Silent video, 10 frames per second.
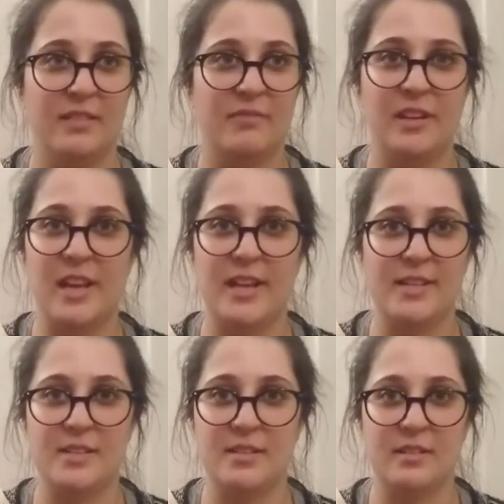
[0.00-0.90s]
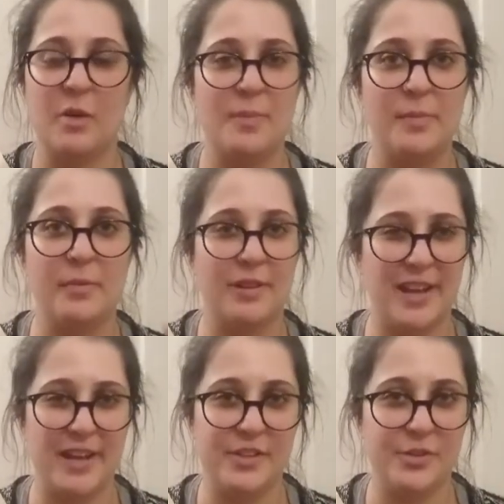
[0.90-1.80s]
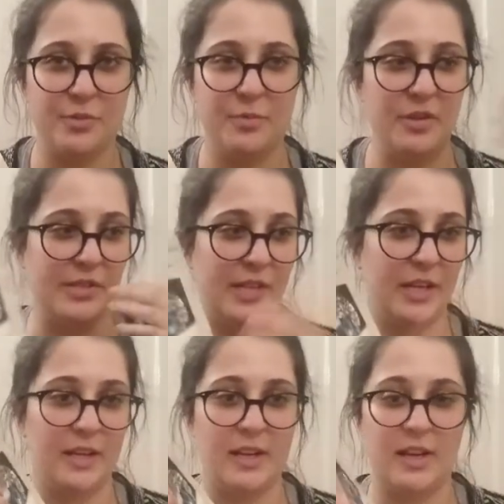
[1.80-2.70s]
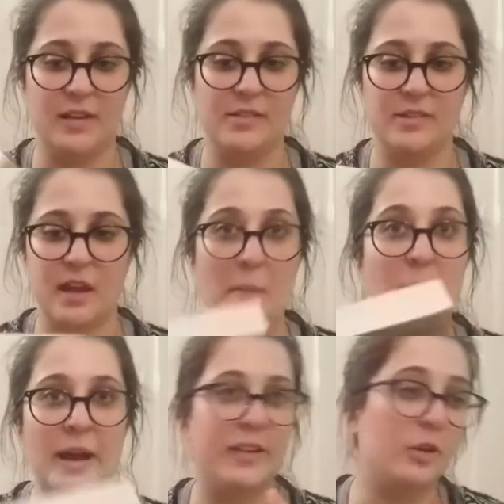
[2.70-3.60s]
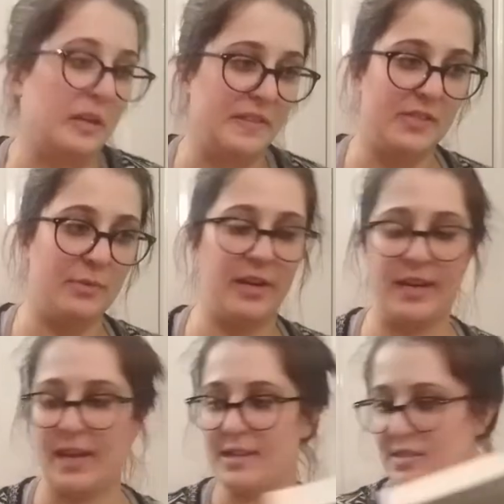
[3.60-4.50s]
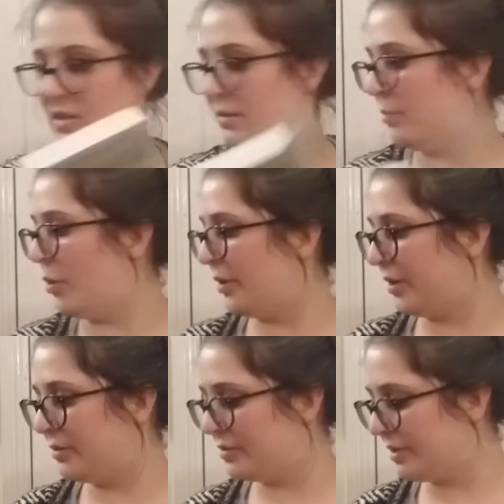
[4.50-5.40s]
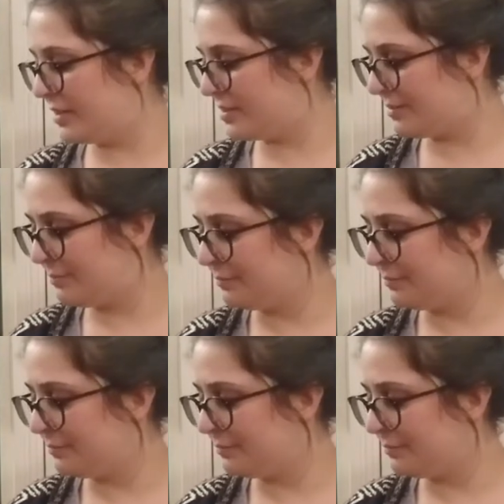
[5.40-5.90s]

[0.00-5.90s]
relates, how people relate to music, and I might look at this one again, so I'm holding on to this.